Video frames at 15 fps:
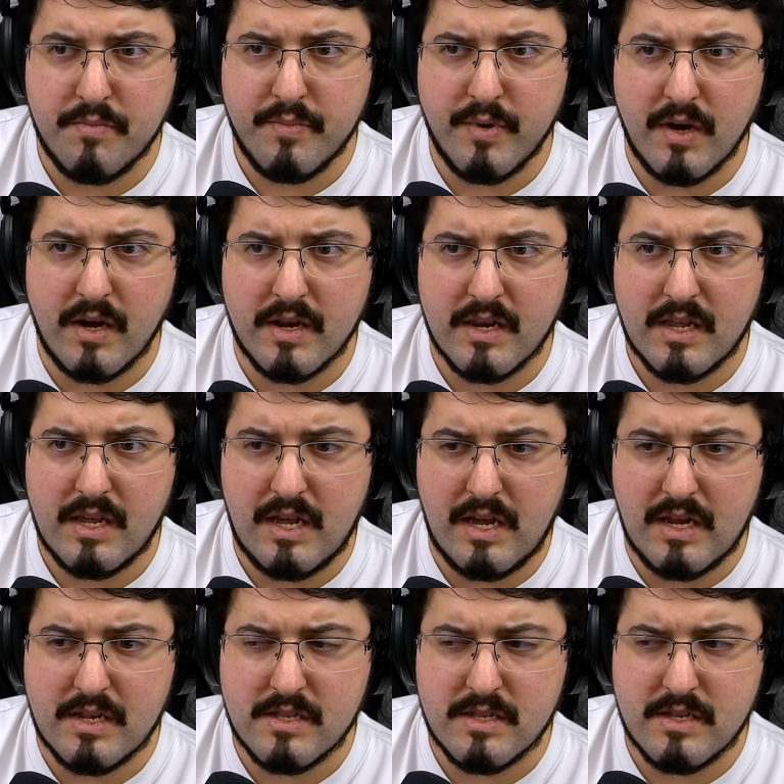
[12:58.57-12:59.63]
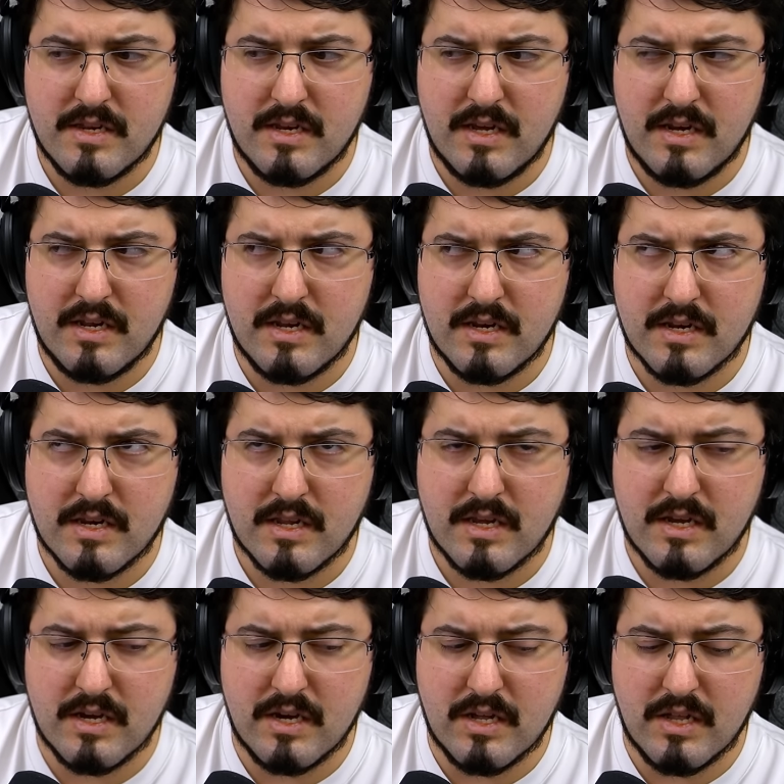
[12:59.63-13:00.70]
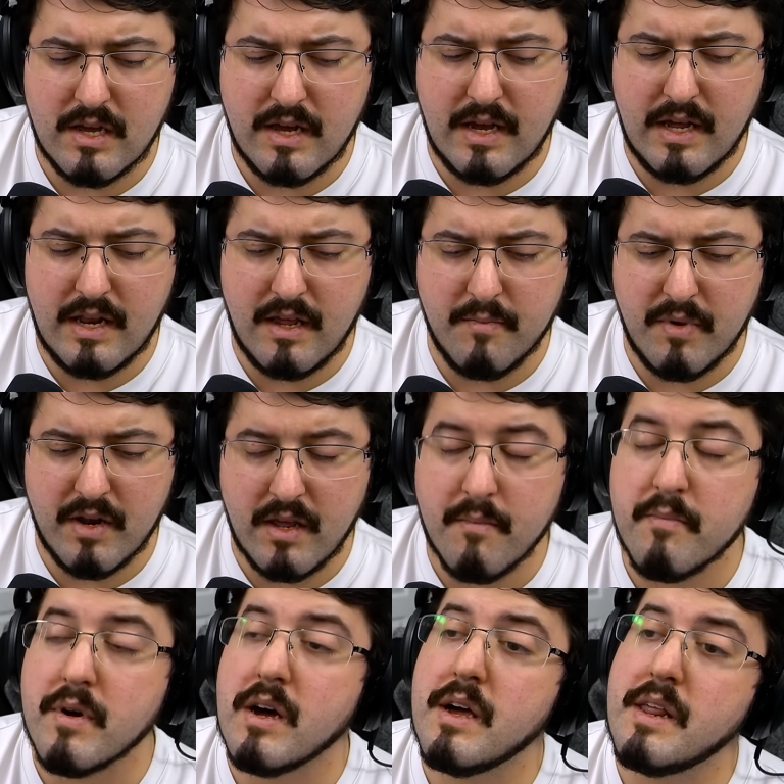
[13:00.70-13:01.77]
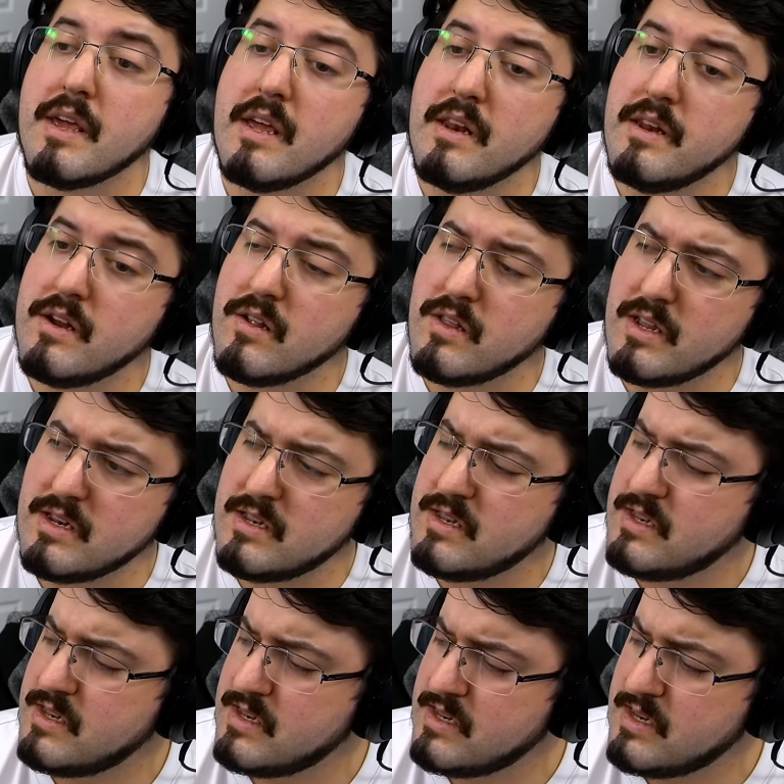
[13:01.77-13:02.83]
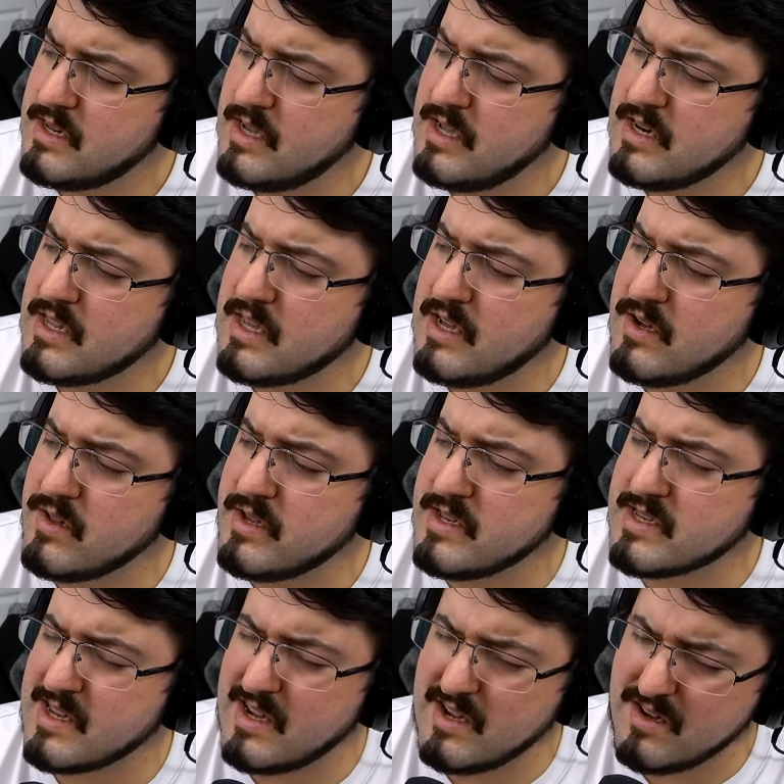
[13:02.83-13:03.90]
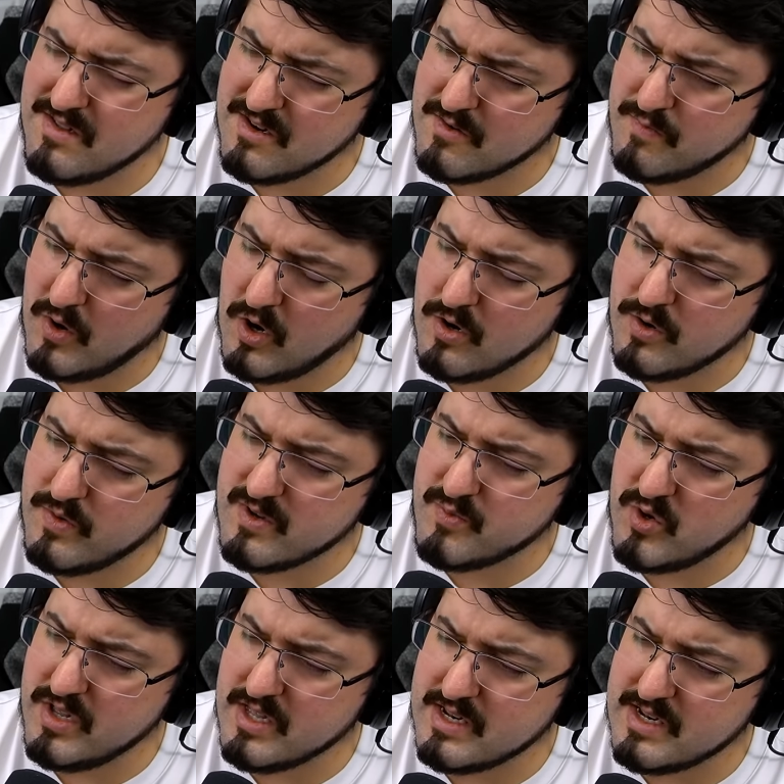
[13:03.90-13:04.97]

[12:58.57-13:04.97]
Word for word: But he didn't kill anybody, but he nearly did kill his other part who he's putting the